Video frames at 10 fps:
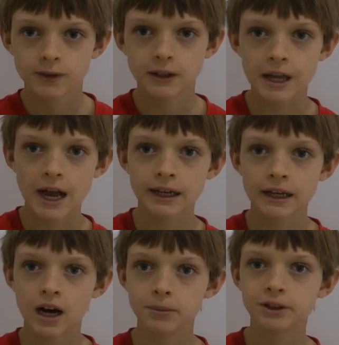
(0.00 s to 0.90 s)
Today
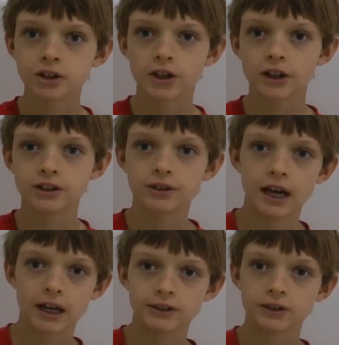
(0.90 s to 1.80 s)
I'll be showing you
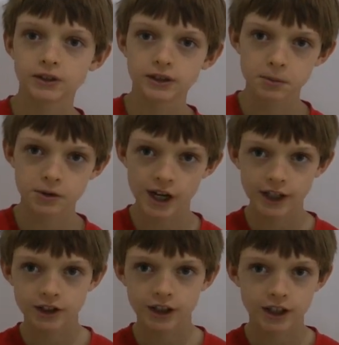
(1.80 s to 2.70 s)
how to do
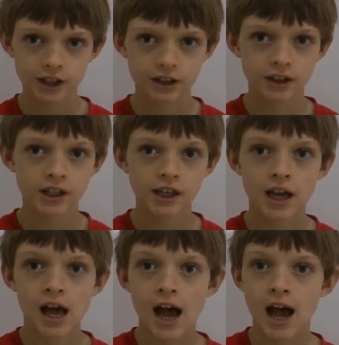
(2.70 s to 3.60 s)
subtraction,
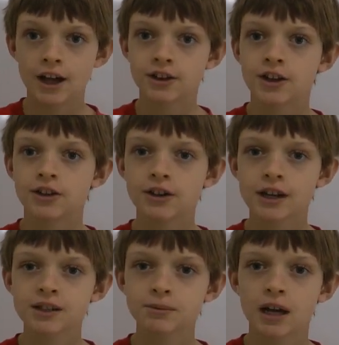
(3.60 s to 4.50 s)
and you
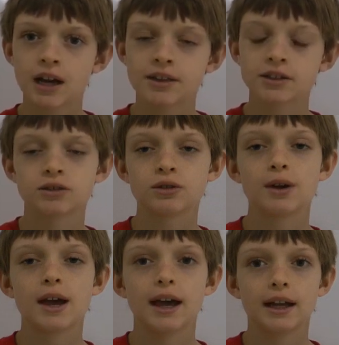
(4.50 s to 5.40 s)
can apply this
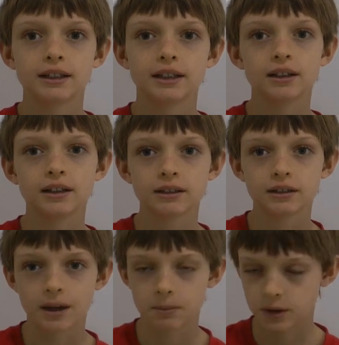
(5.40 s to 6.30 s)
to any
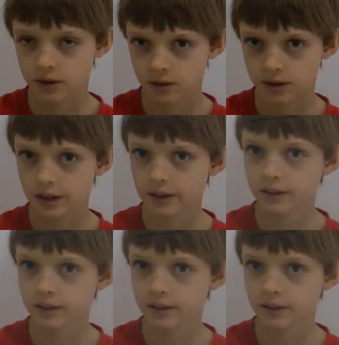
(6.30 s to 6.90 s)
number you like.